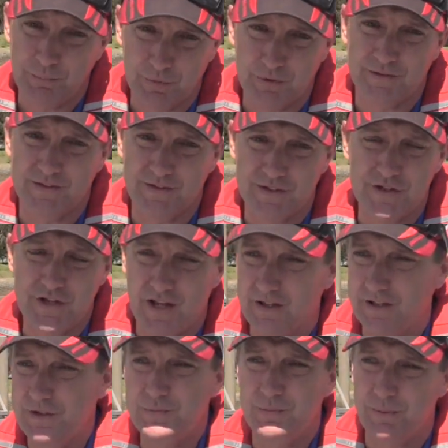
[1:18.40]
put it to the
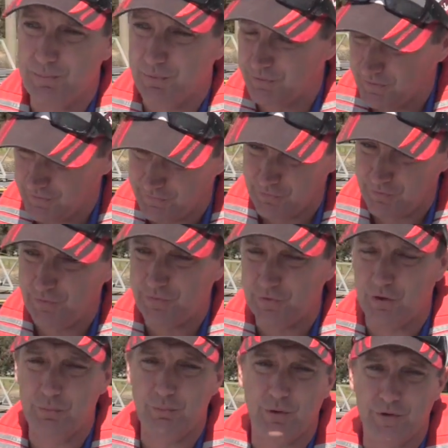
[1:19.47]
challenge. We put the two
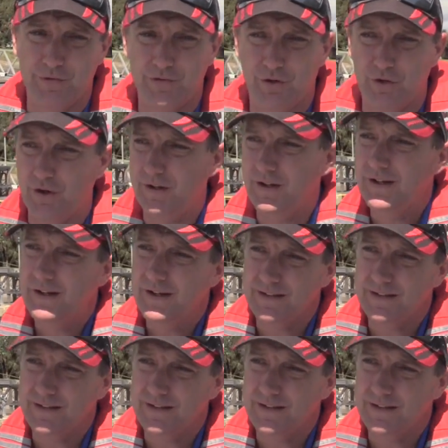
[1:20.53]
side by side,